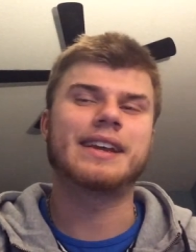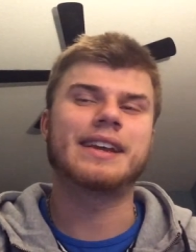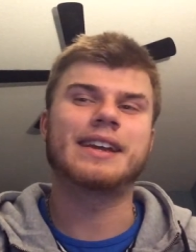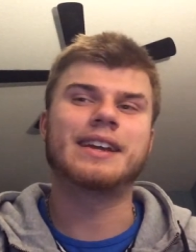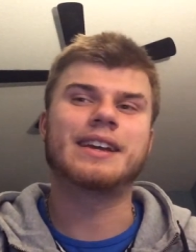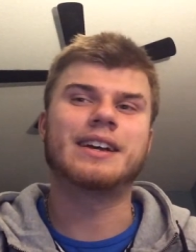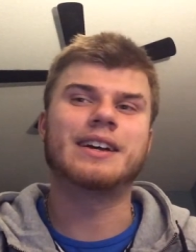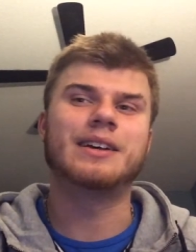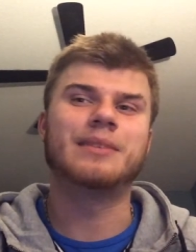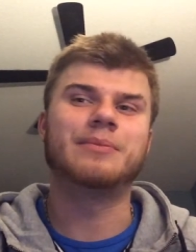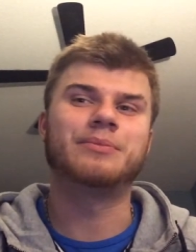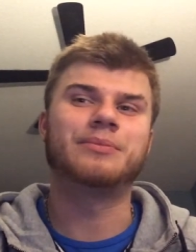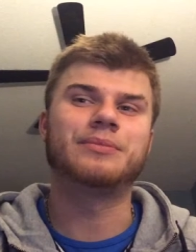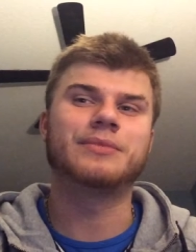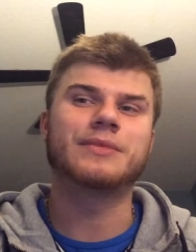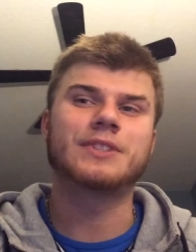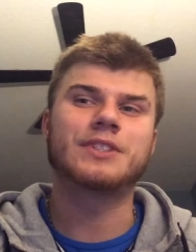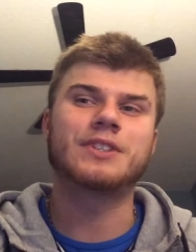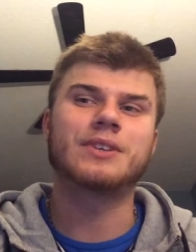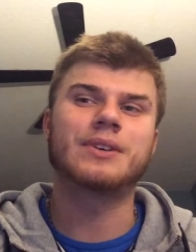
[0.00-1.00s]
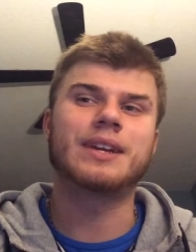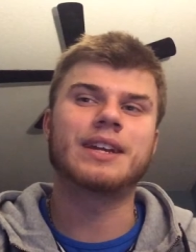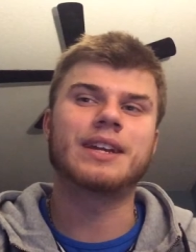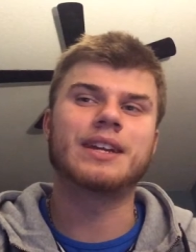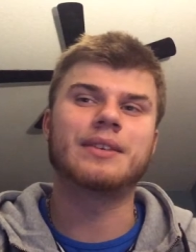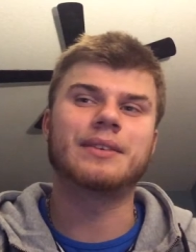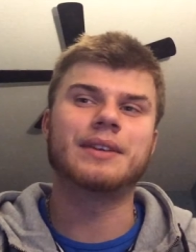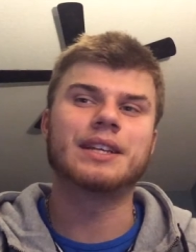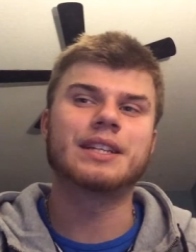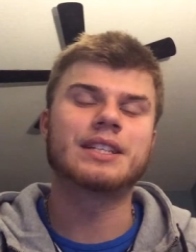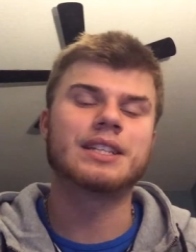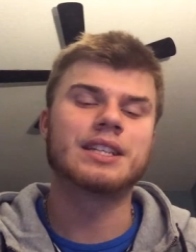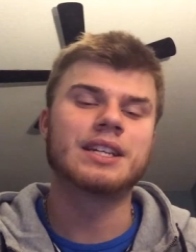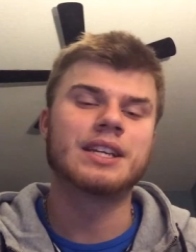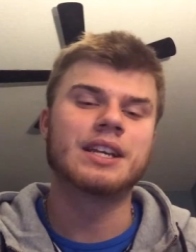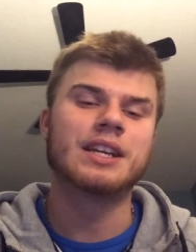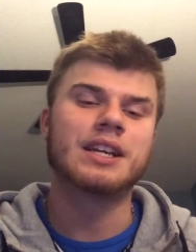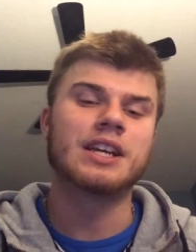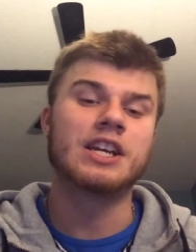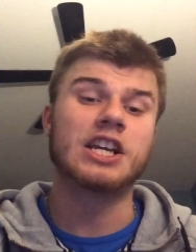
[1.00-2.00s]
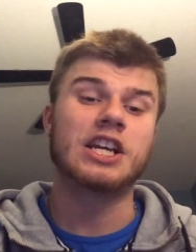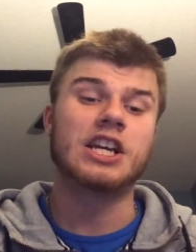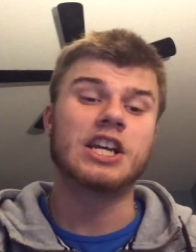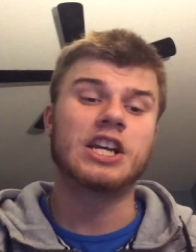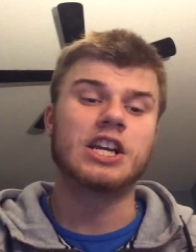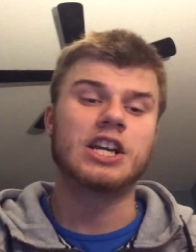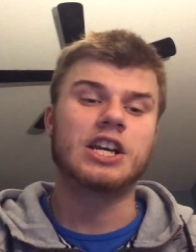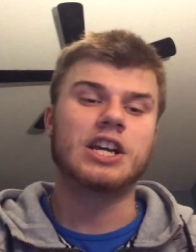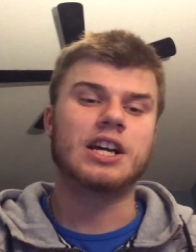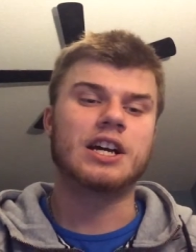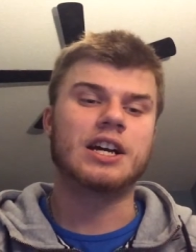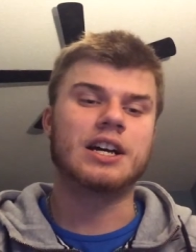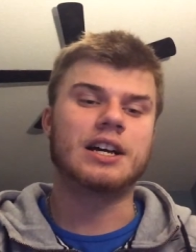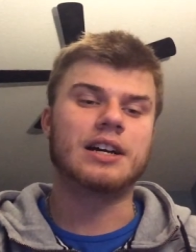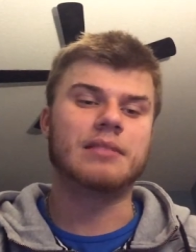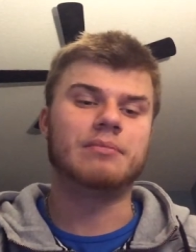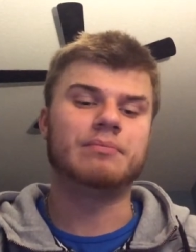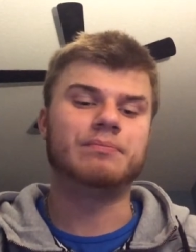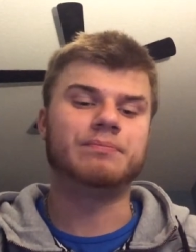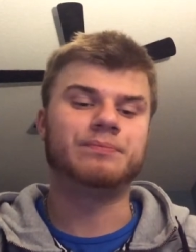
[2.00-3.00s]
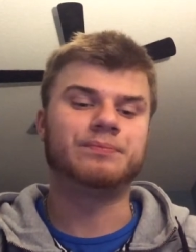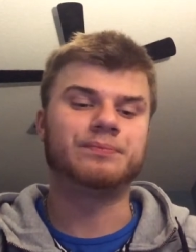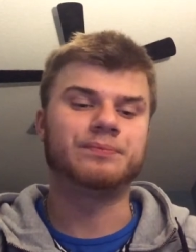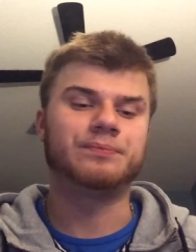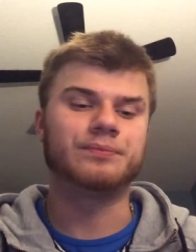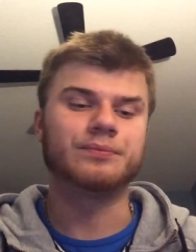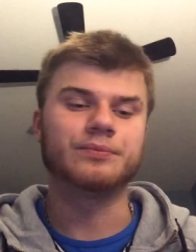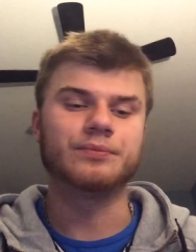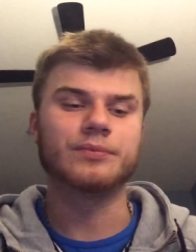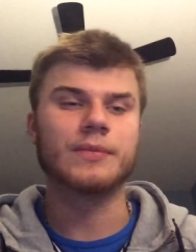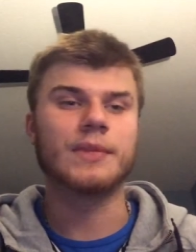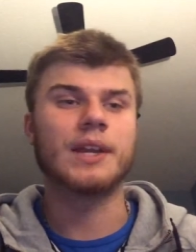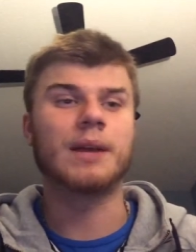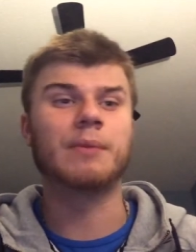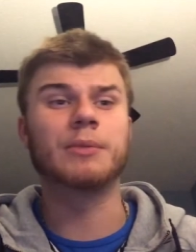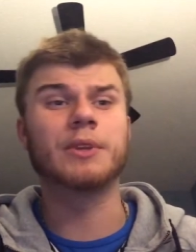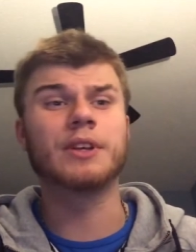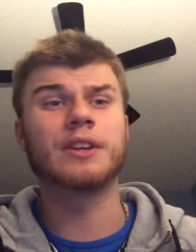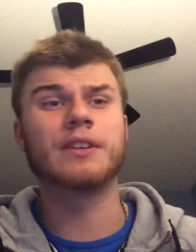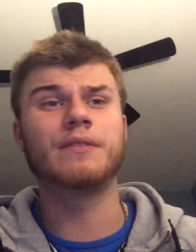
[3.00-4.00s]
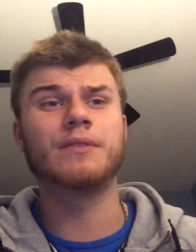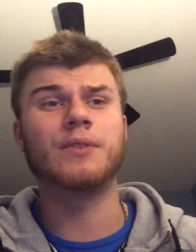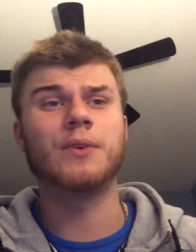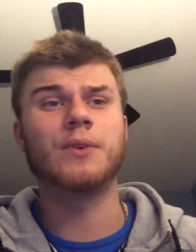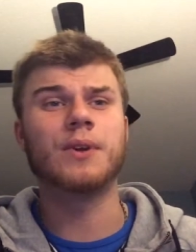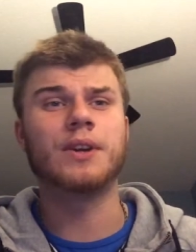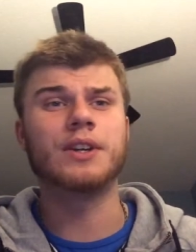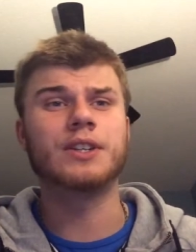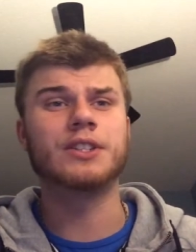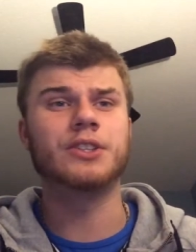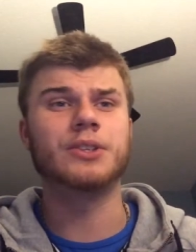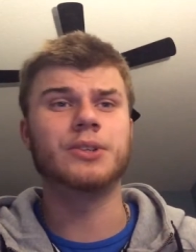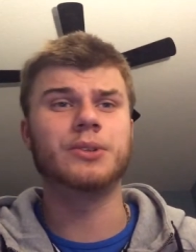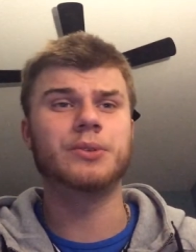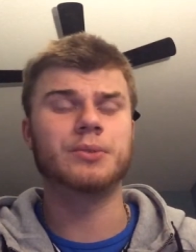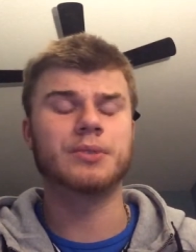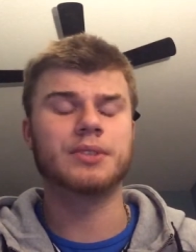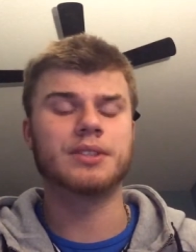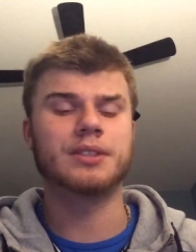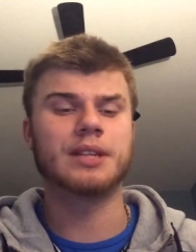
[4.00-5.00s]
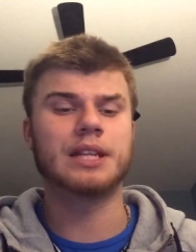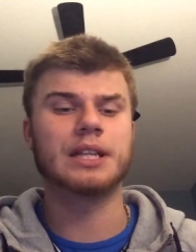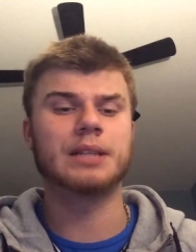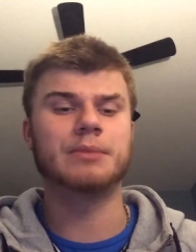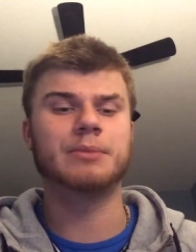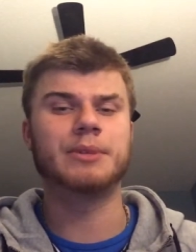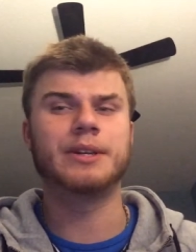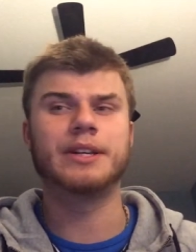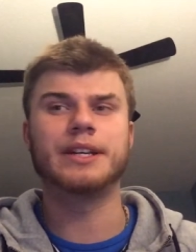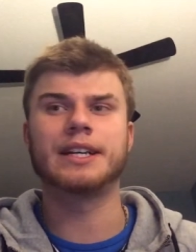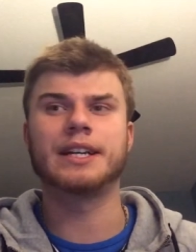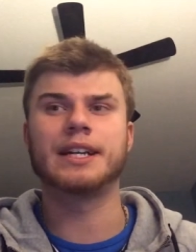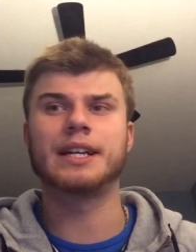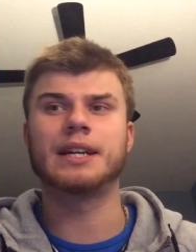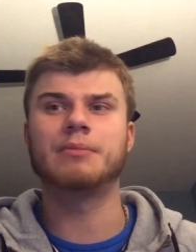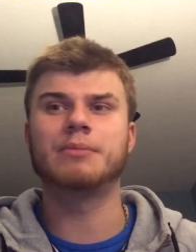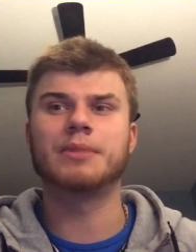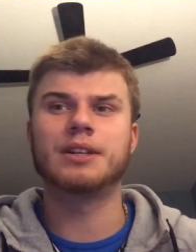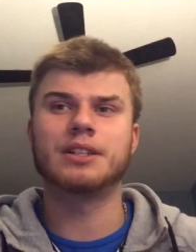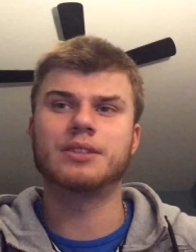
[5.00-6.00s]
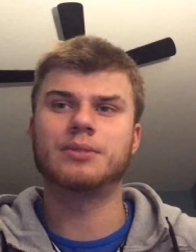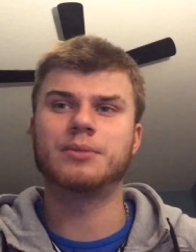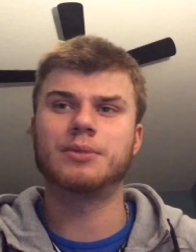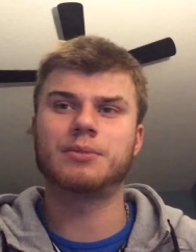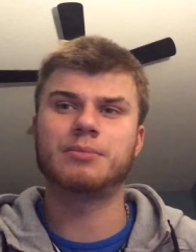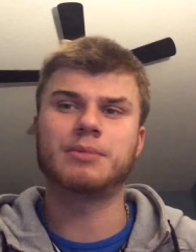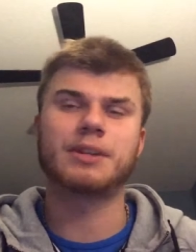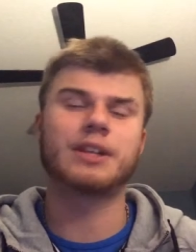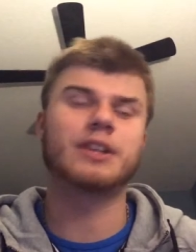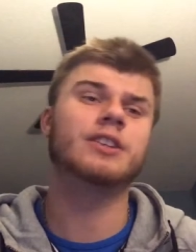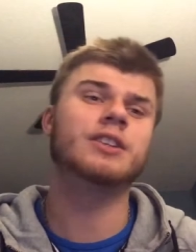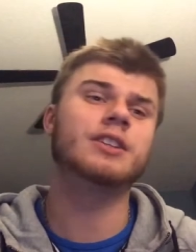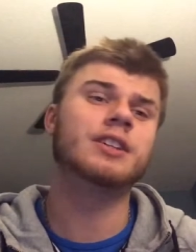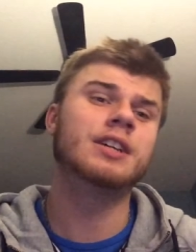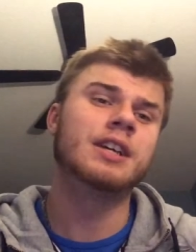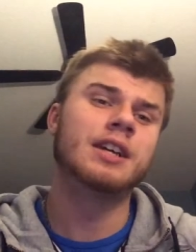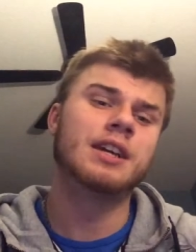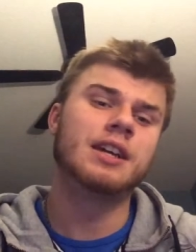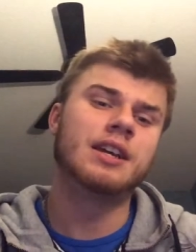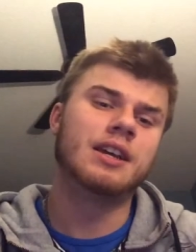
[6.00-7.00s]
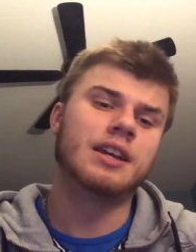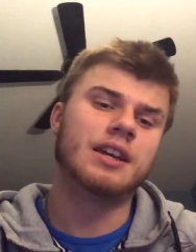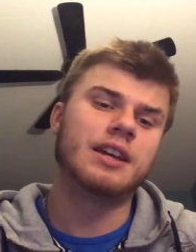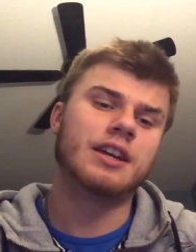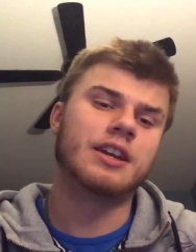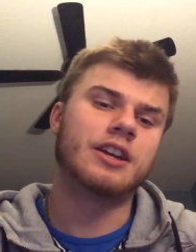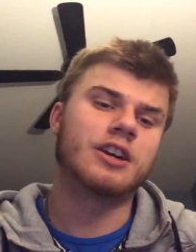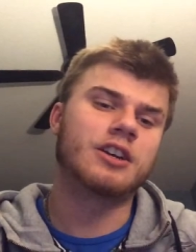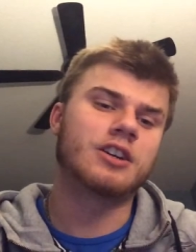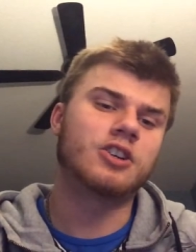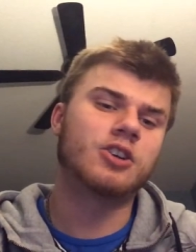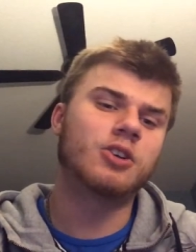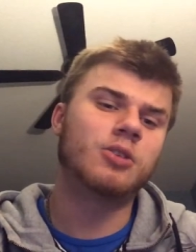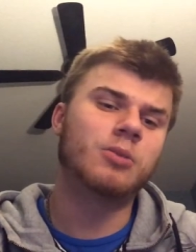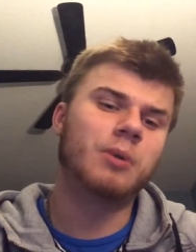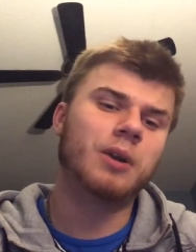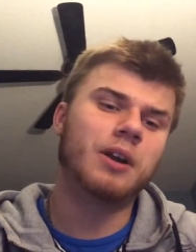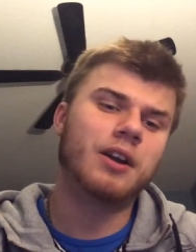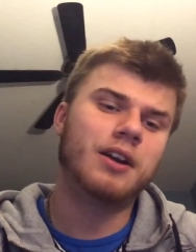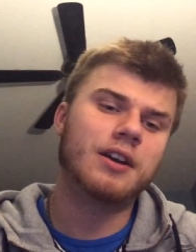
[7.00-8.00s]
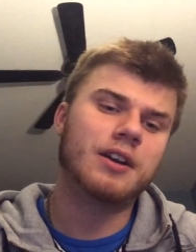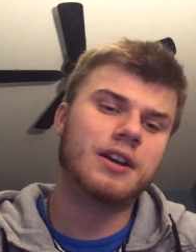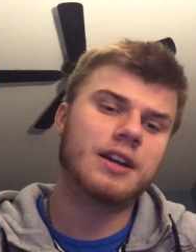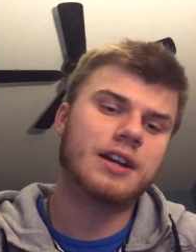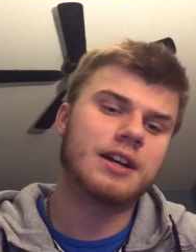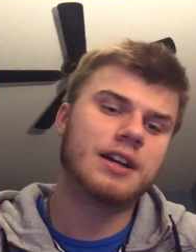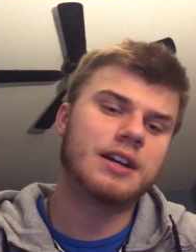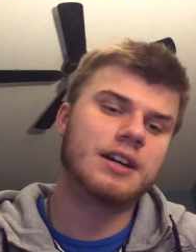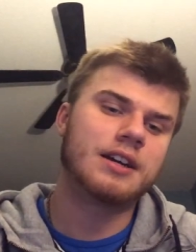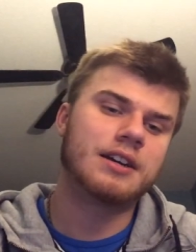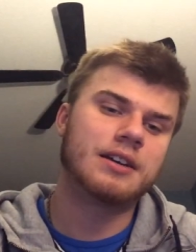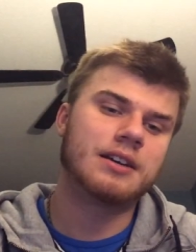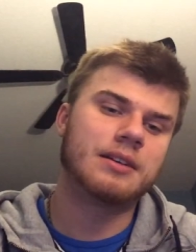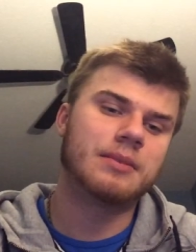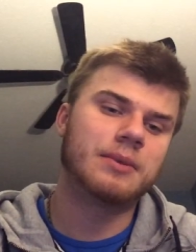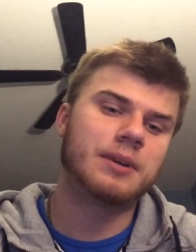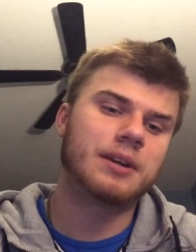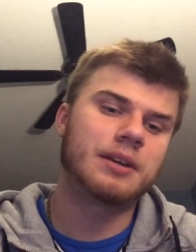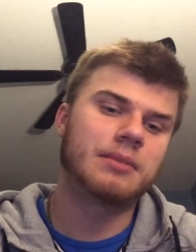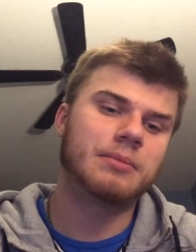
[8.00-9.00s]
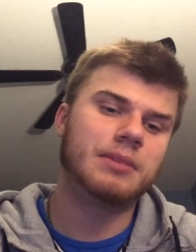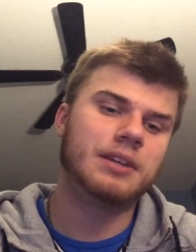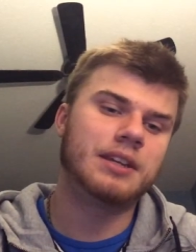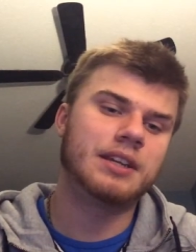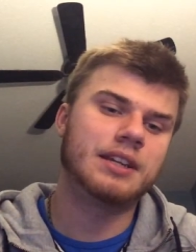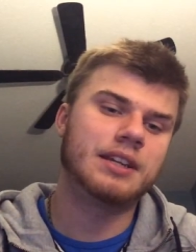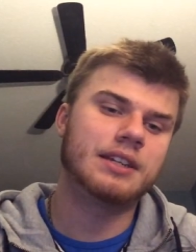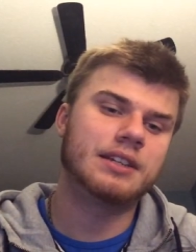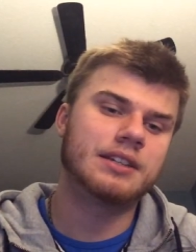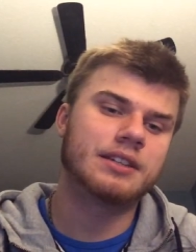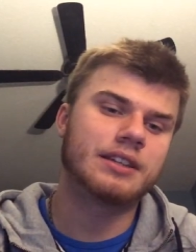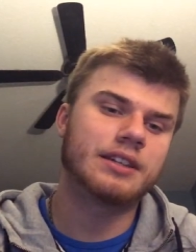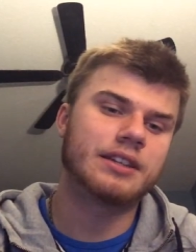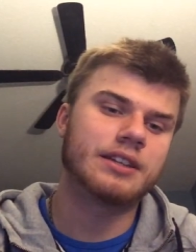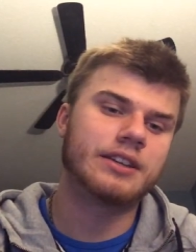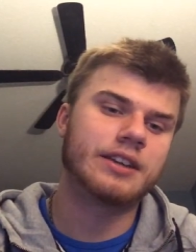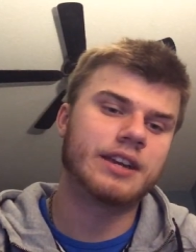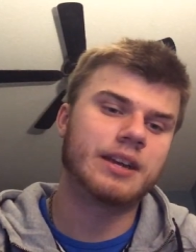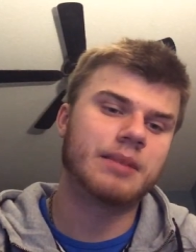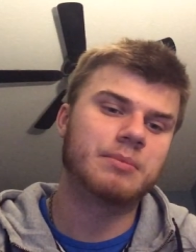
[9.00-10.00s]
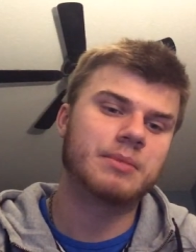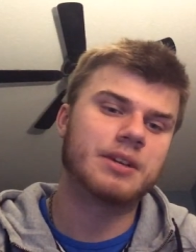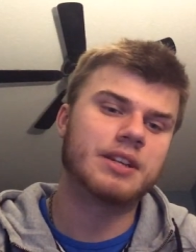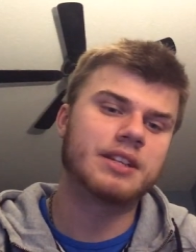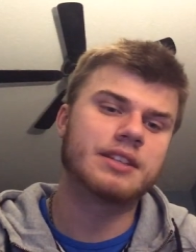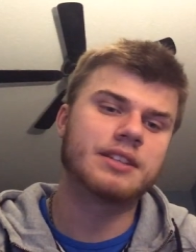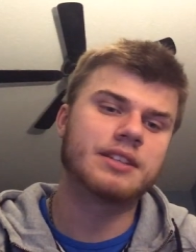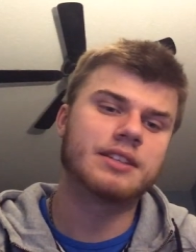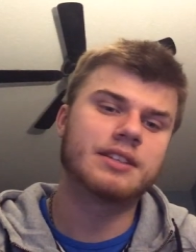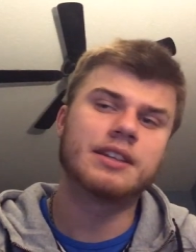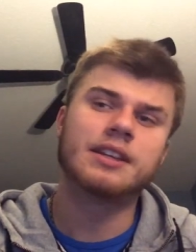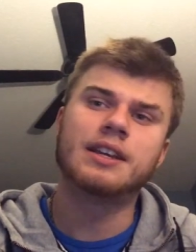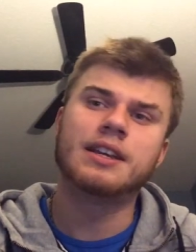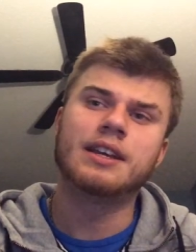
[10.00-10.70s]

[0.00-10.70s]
Um, so anyways, um, I'm looking forward to celebrating eight months with my girl in October. Uh, we're gonna be together eight months,